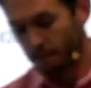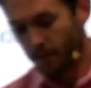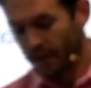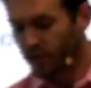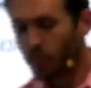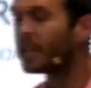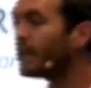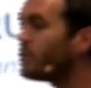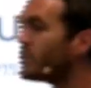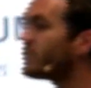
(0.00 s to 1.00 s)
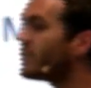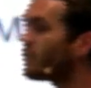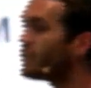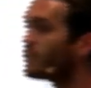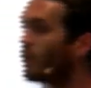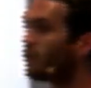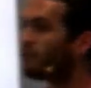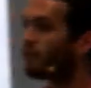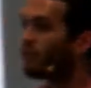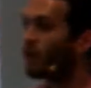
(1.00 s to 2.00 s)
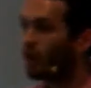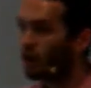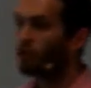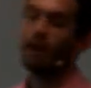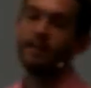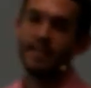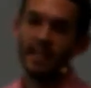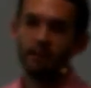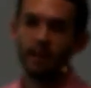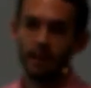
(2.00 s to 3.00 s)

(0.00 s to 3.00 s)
And so he gives a series of criteria.